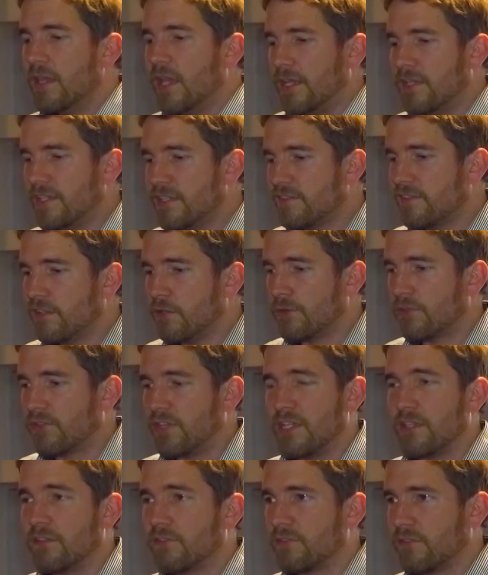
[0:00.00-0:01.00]
And these little
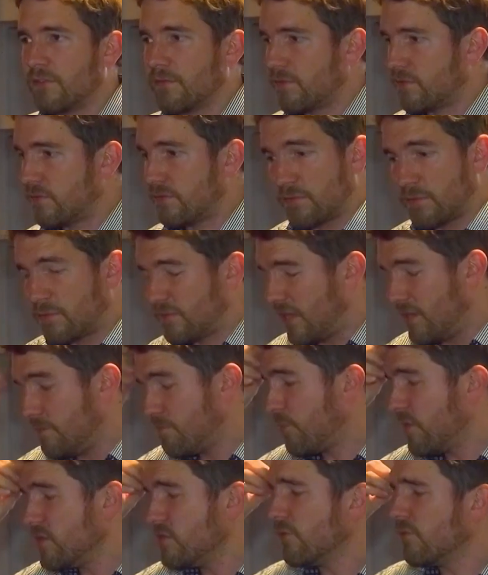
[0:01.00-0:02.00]
things, they
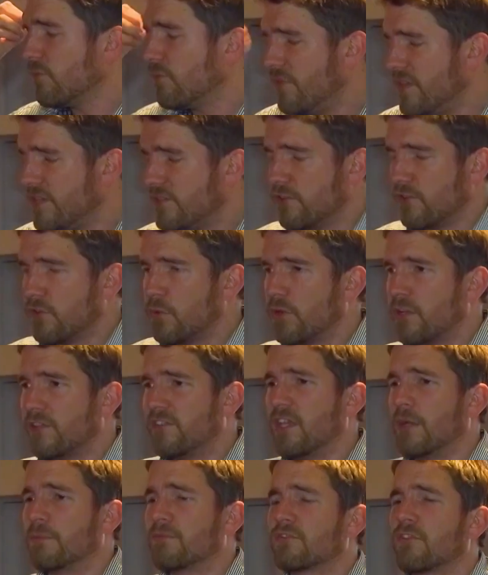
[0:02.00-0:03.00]
bring your video
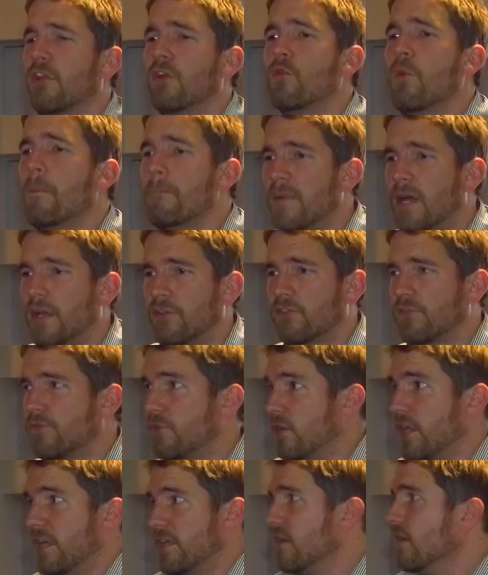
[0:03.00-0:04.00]
quality up so much
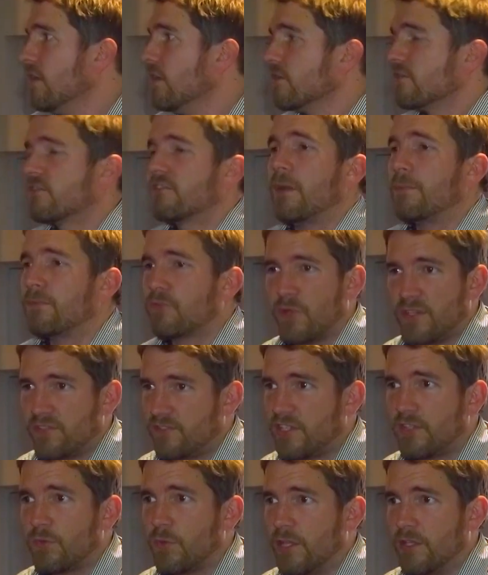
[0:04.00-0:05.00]
for like sub
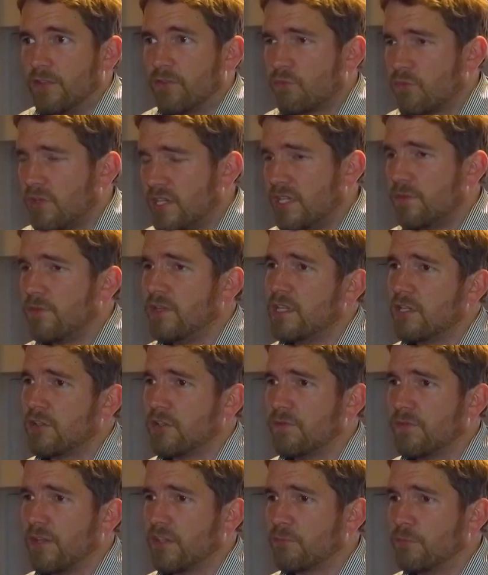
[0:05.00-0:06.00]
20 quid. Really, really
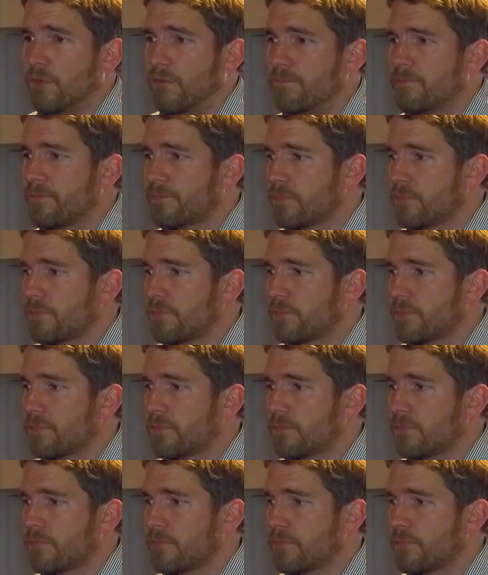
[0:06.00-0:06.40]
good investment.